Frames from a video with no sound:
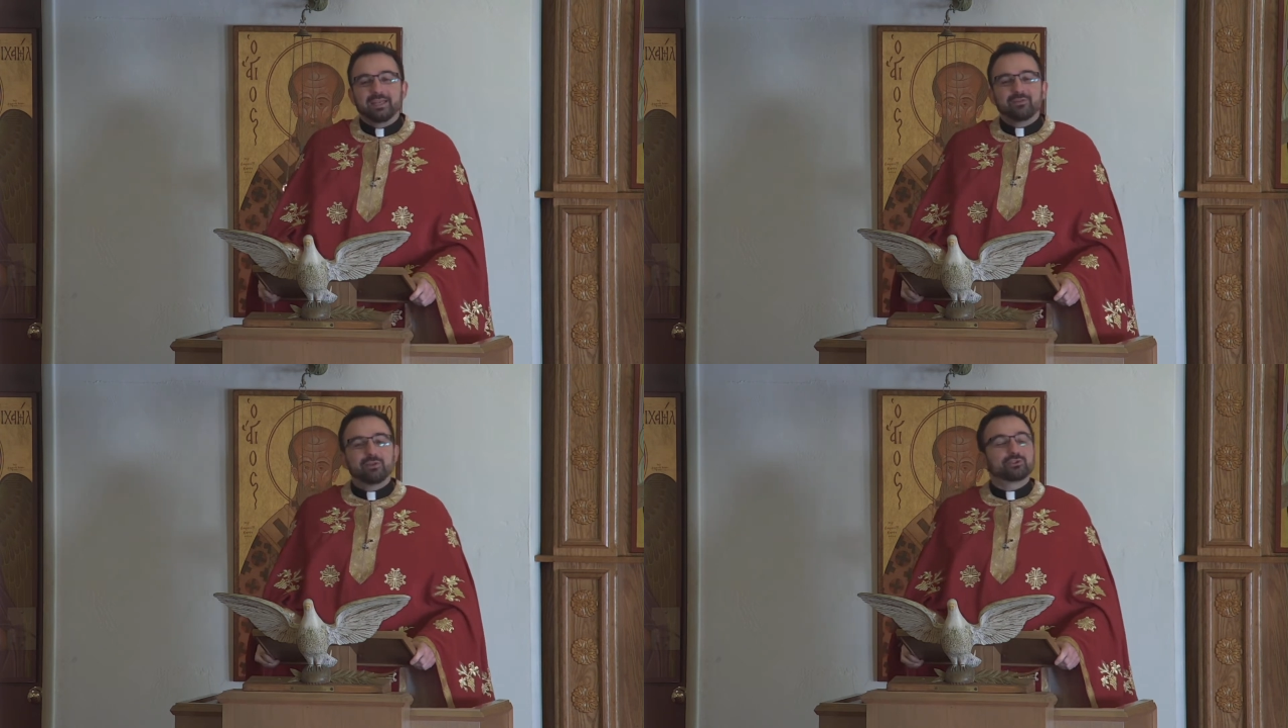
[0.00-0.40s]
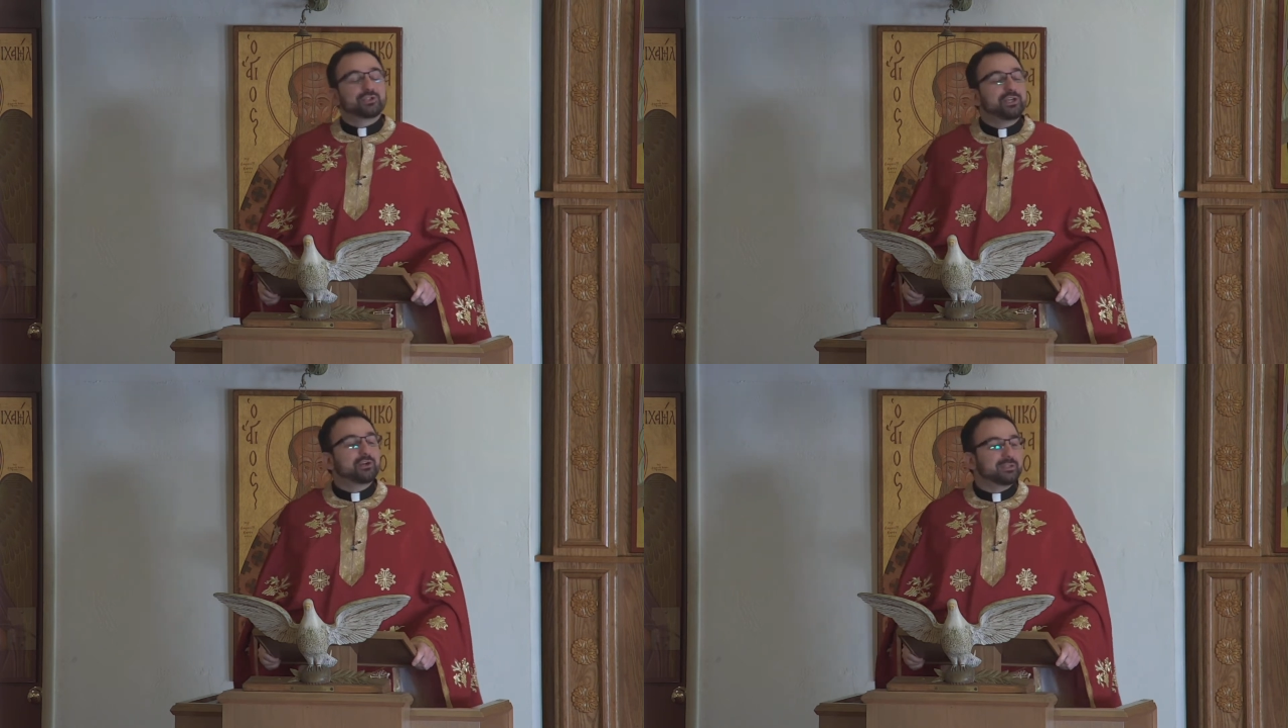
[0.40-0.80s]
And even
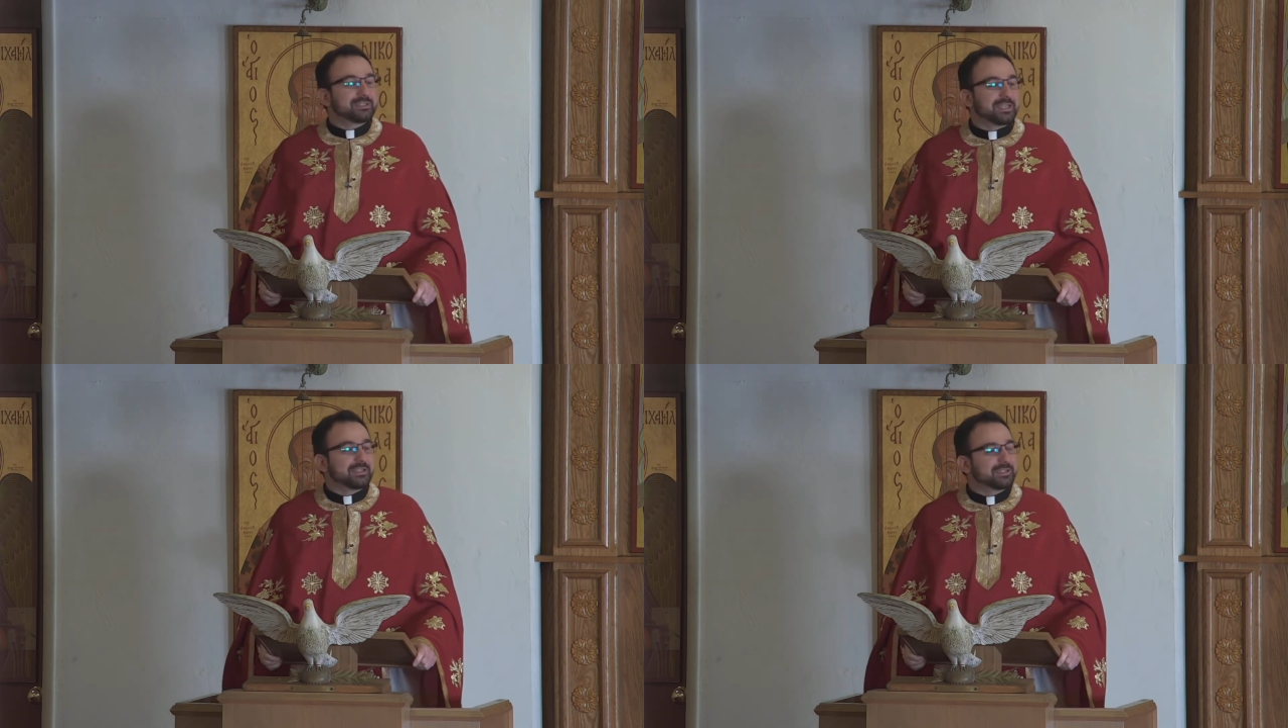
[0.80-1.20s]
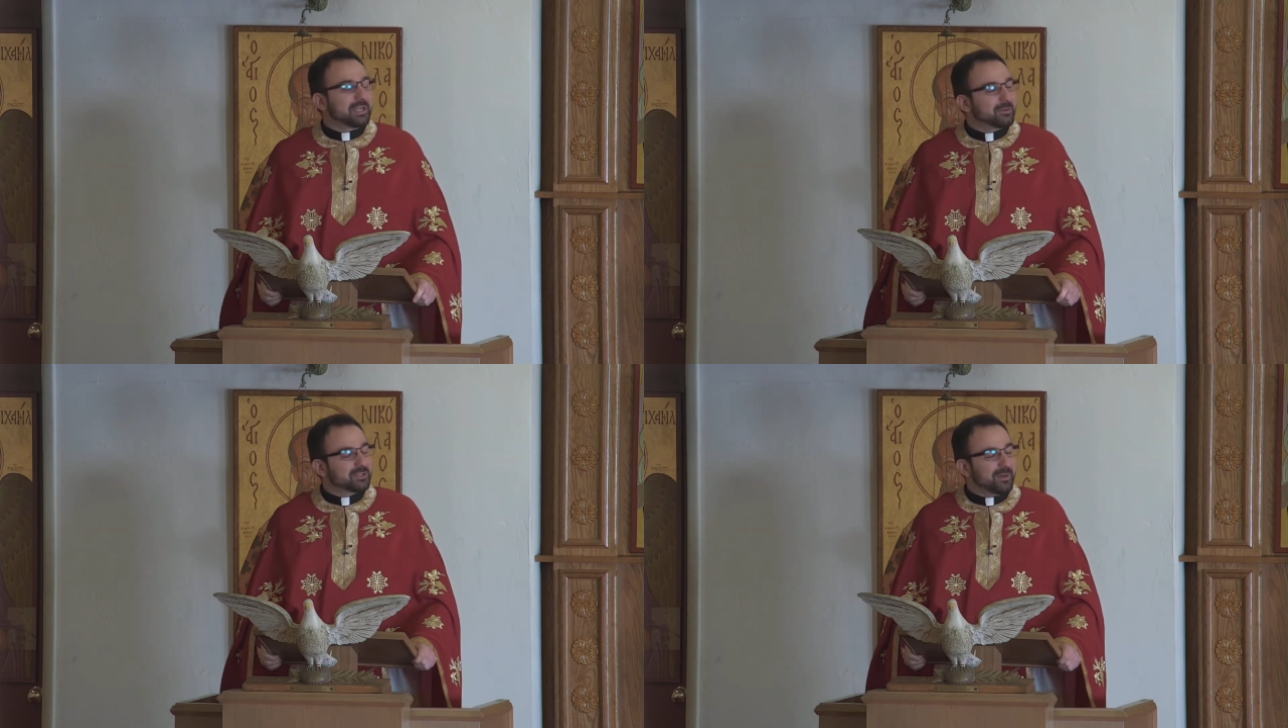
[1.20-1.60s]
though she couldn't
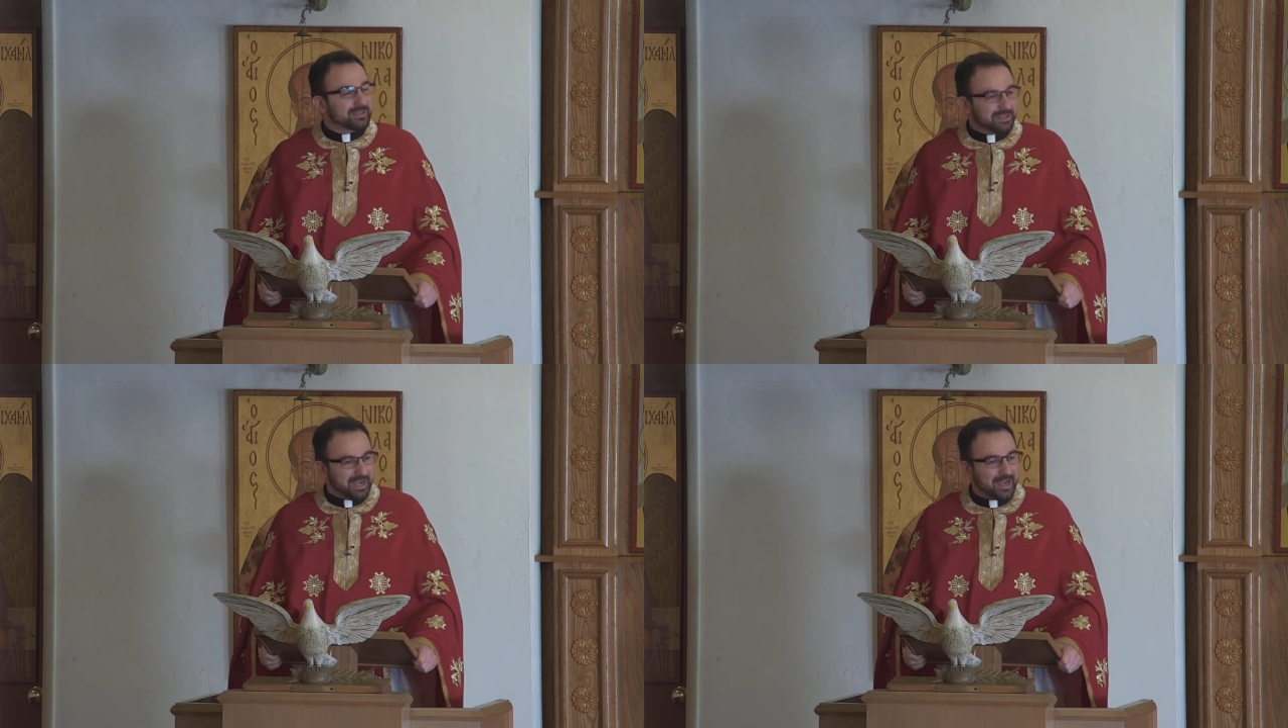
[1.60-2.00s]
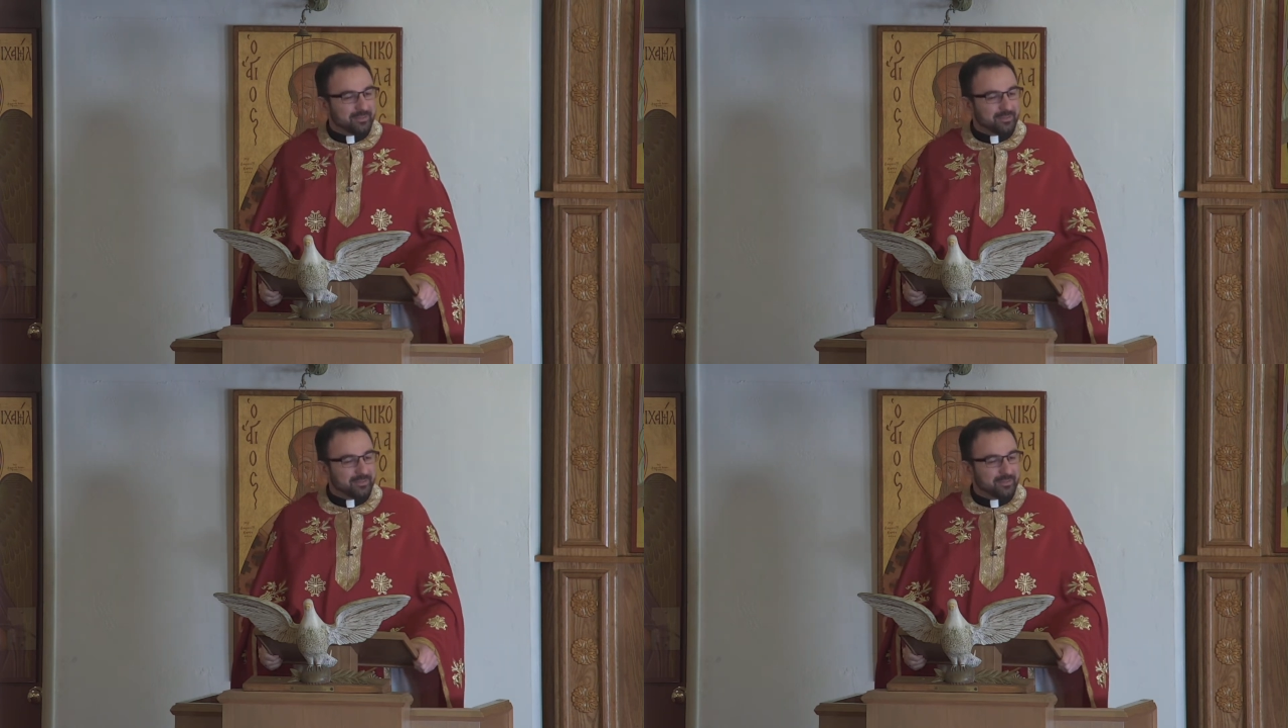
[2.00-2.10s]
sense that it was about to